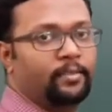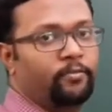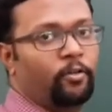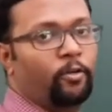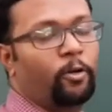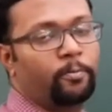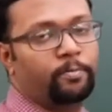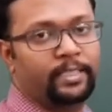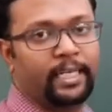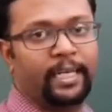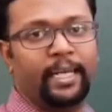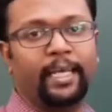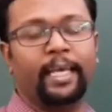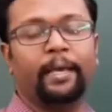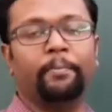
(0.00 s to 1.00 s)
For
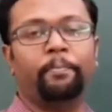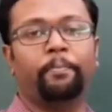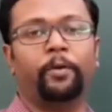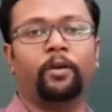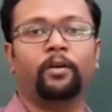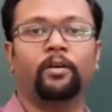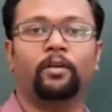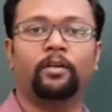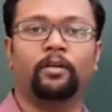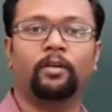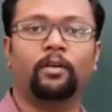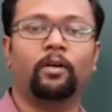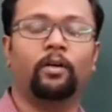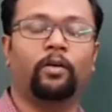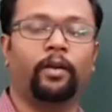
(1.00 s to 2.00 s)
obtaining a pure
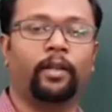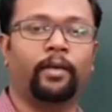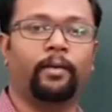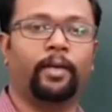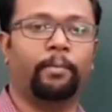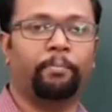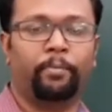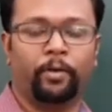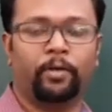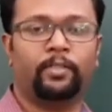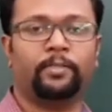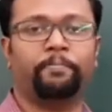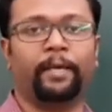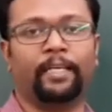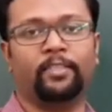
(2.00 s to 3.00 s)
or impure
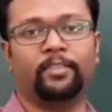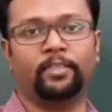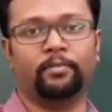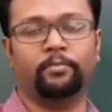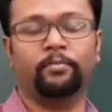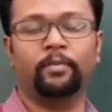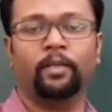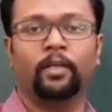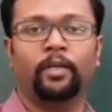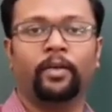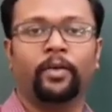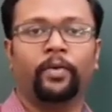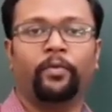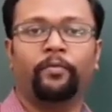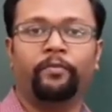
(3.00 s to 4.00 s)
spectrum,
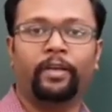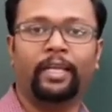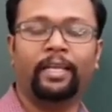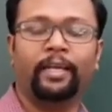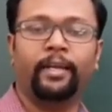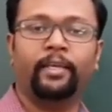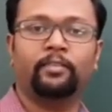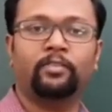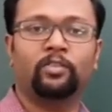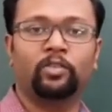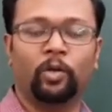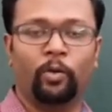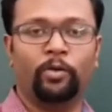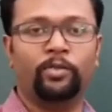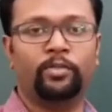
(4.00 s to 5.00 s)
we need a
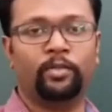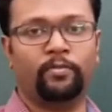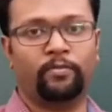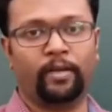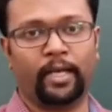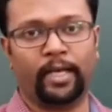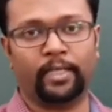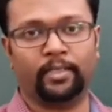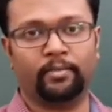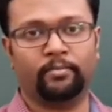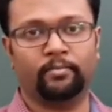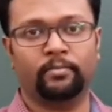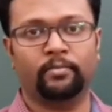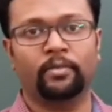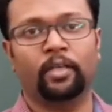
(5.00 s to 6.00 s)
source of light.
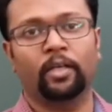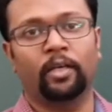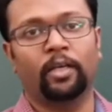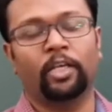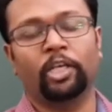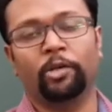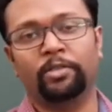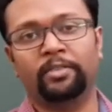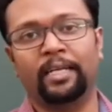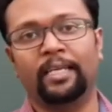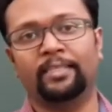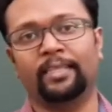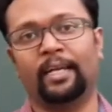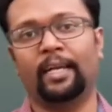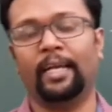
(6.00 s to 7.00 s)
Usually
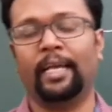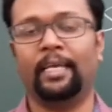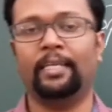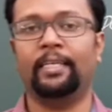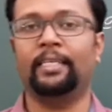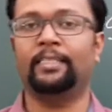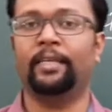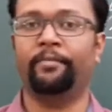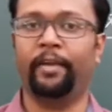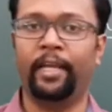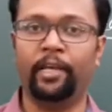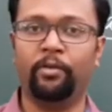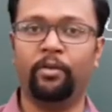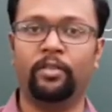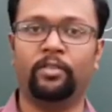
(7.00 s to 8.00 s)
sunlight is a
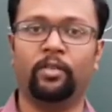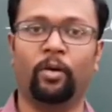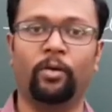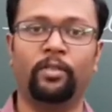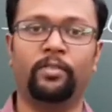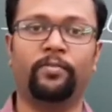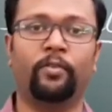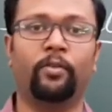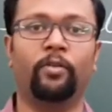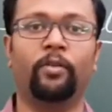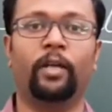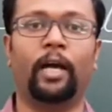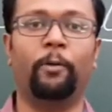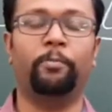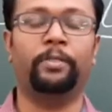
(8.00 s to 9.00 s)
very good source
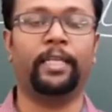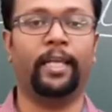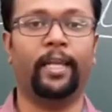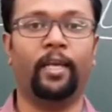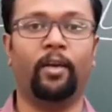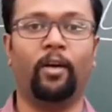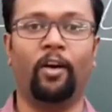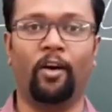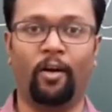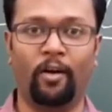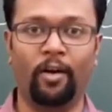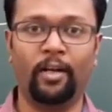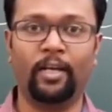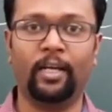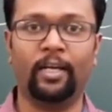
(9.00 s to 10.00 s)
for obtaining
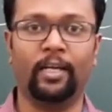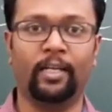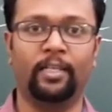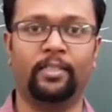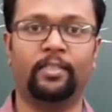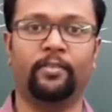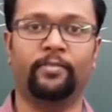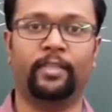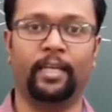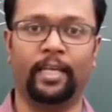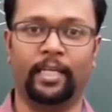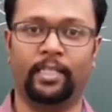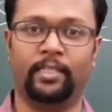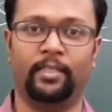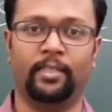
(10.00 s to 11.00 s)
all colors of the
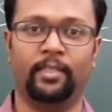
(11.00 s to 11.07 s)
light.